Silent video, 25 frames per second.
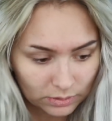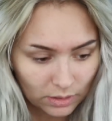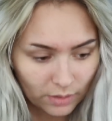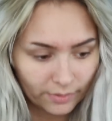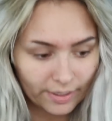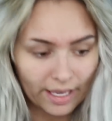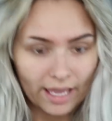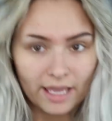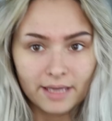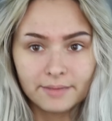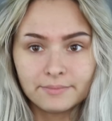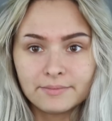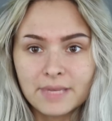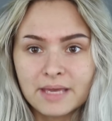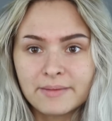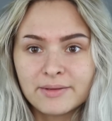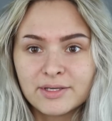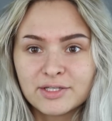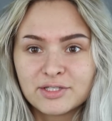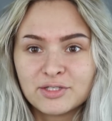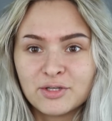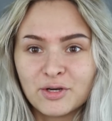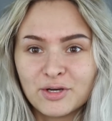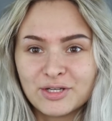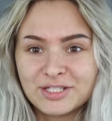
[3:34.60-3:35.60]
Okay, maybe
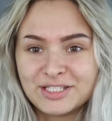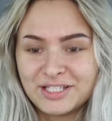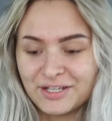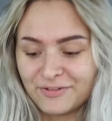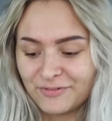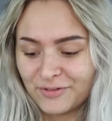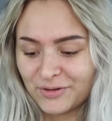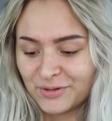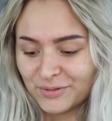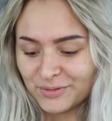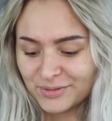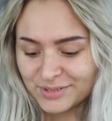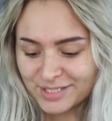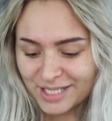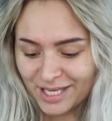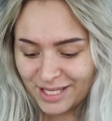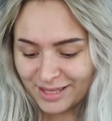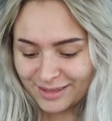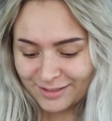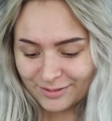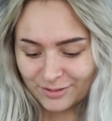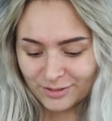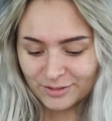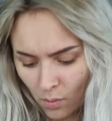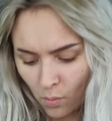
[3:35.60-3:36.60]
it's not as difficult as I
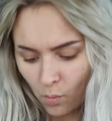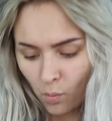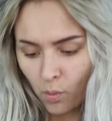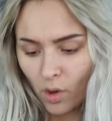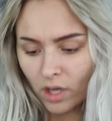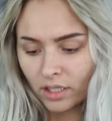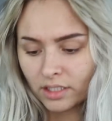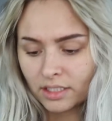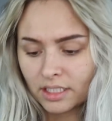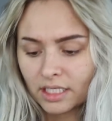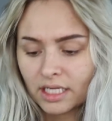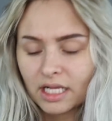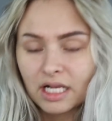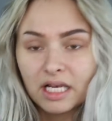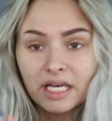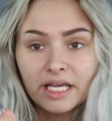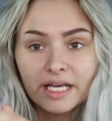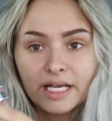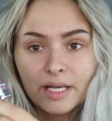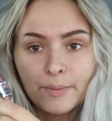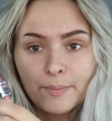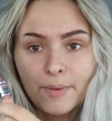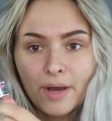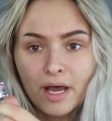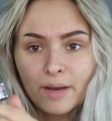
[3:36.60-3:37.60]
thought. 1
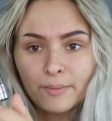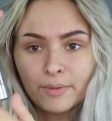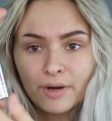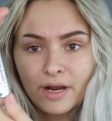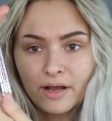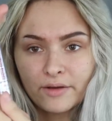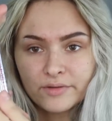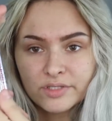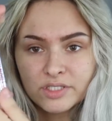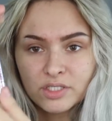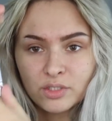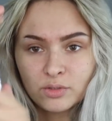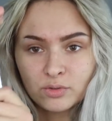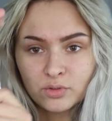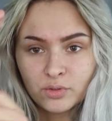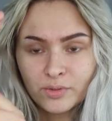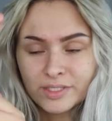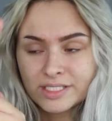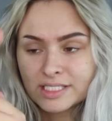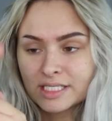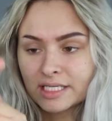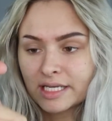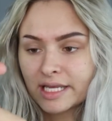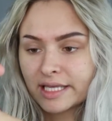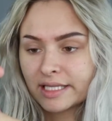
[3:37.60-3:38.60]
click per brow, so you
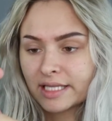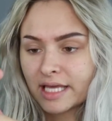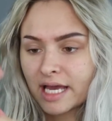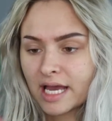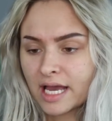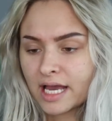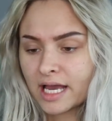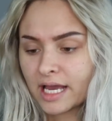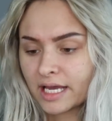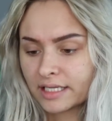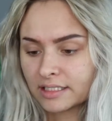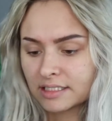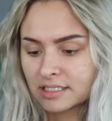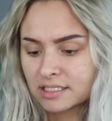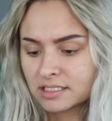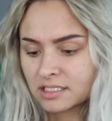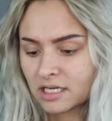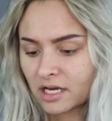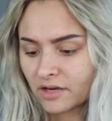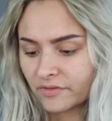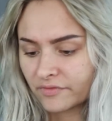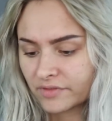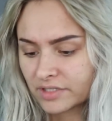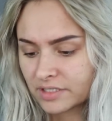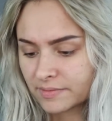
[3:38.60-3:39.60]
twist it like that and
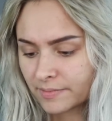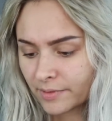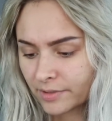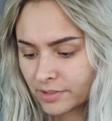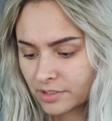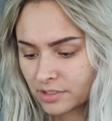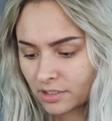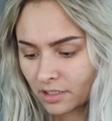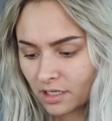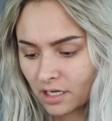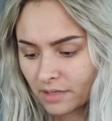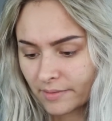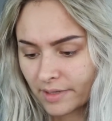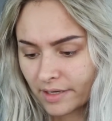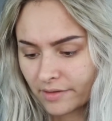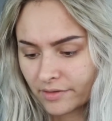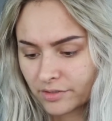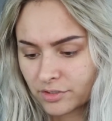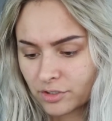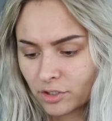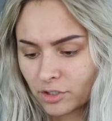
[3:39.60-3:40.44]
stuff is supposed to come out the